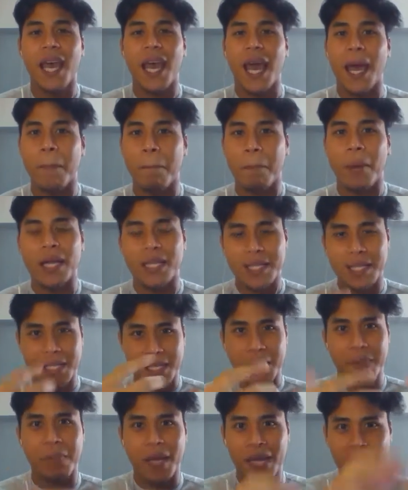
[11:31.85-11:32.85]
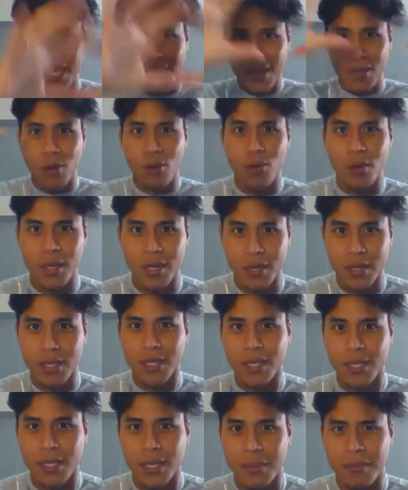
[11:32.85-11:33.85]
and participate in the whole
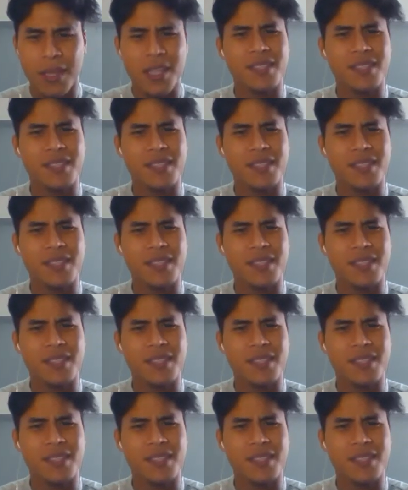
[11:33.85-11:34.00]
ecosystem.